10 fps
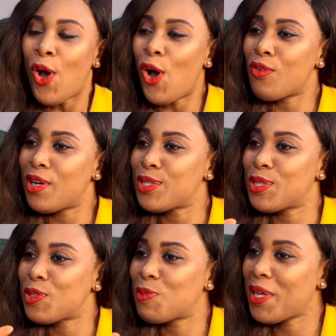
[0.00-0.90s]
All right,
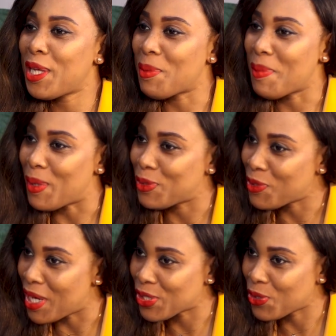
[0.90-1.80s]
so speaking about
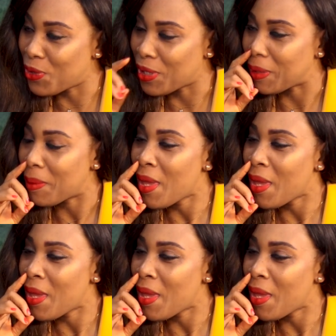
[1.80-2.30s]
TrashCoin,